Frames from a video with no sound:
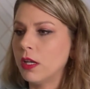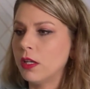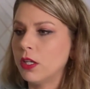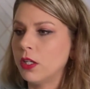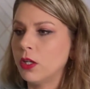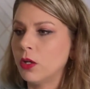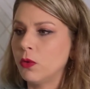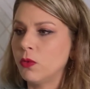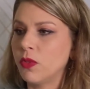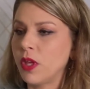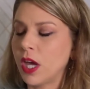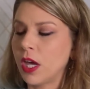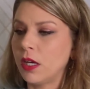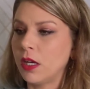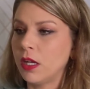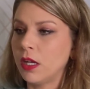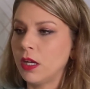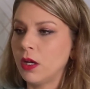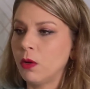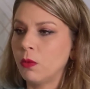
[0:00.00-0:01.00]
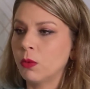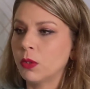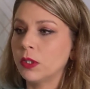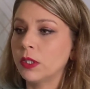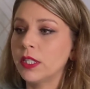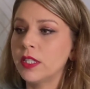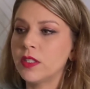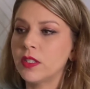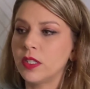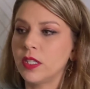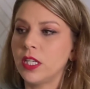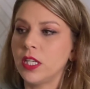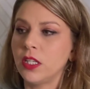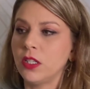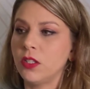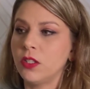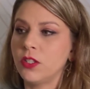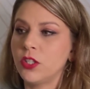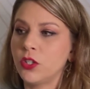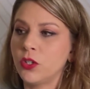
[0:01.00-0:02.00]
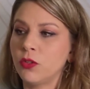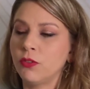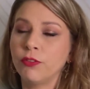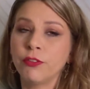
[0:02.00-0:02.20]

you know, that we're listening to